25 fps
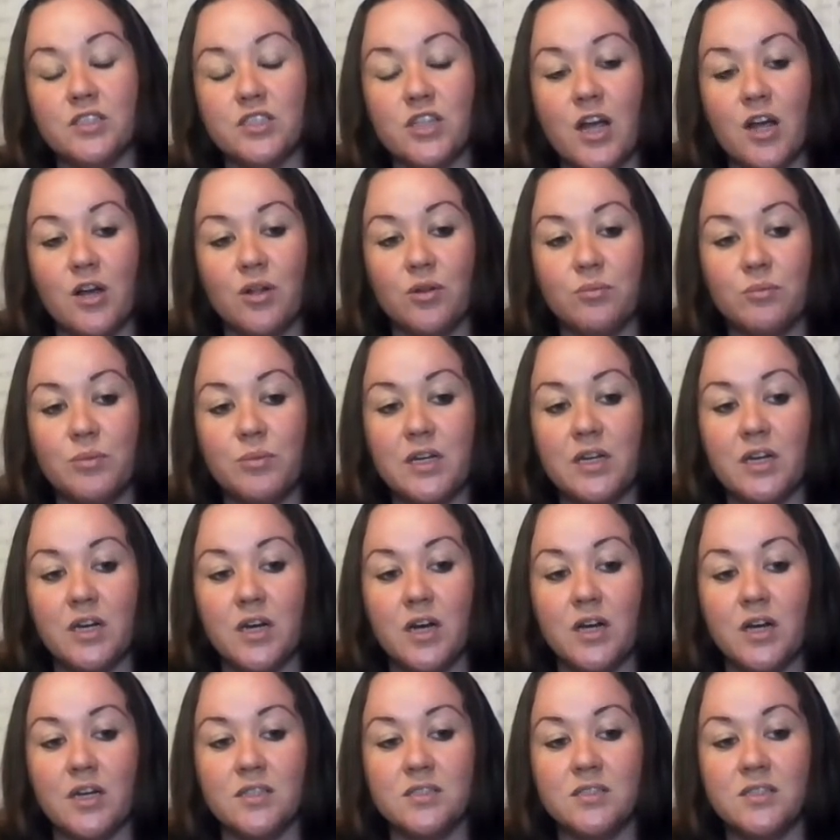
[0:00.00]
child
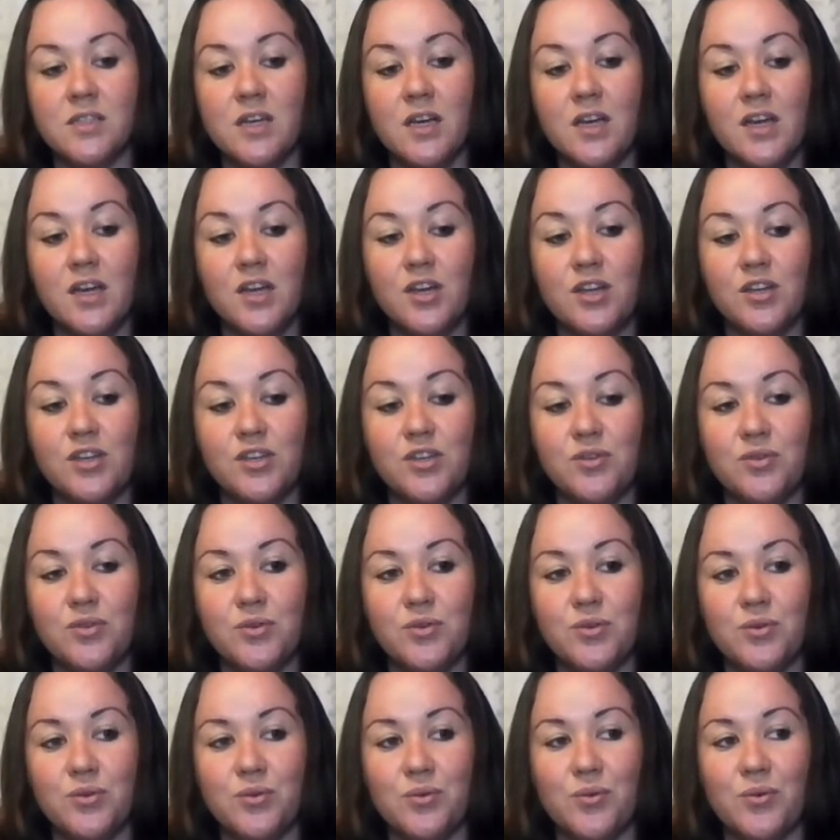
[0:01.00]
because
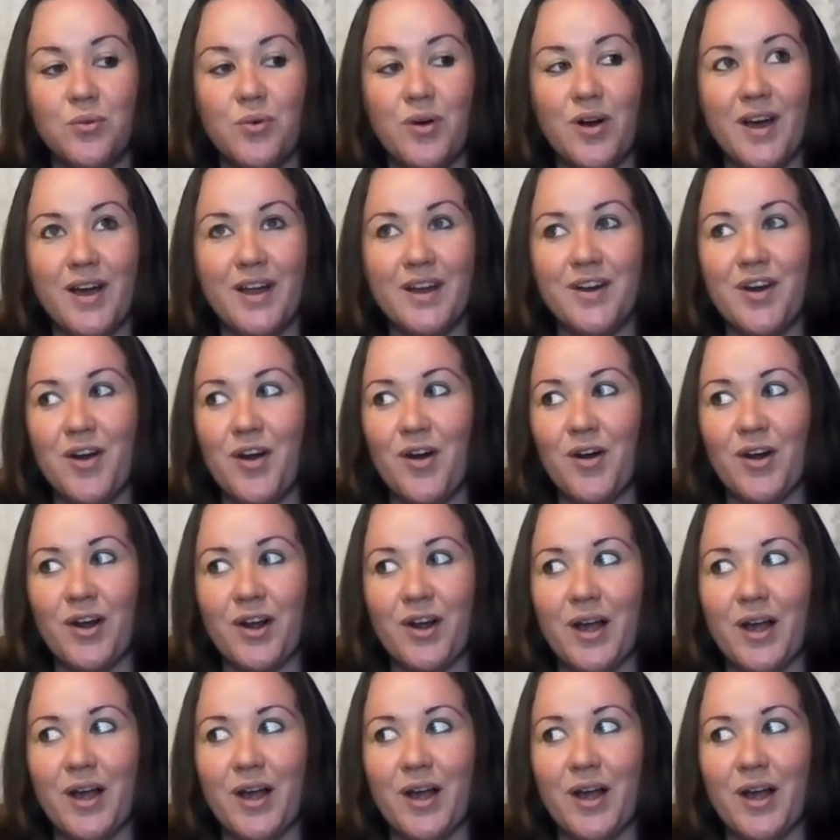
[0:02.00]
you, one,